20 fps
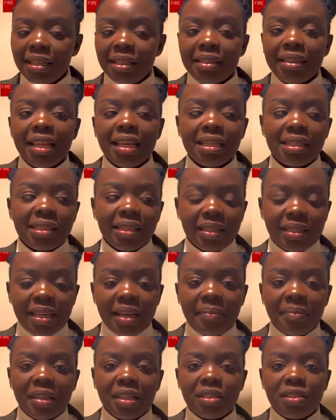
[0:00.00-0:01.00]
That is the
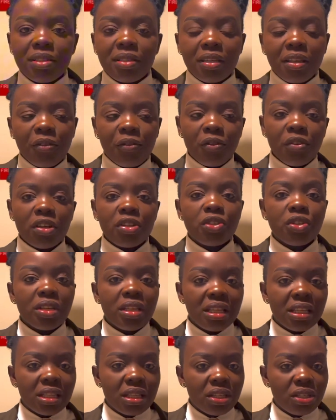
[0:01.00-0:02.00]
time that if you're
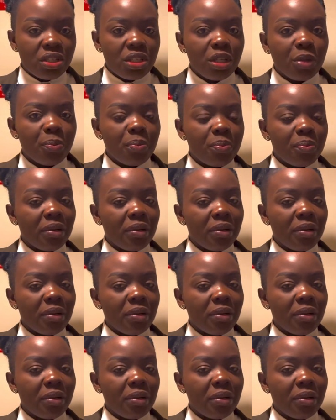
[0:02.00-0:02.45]
joining the ship,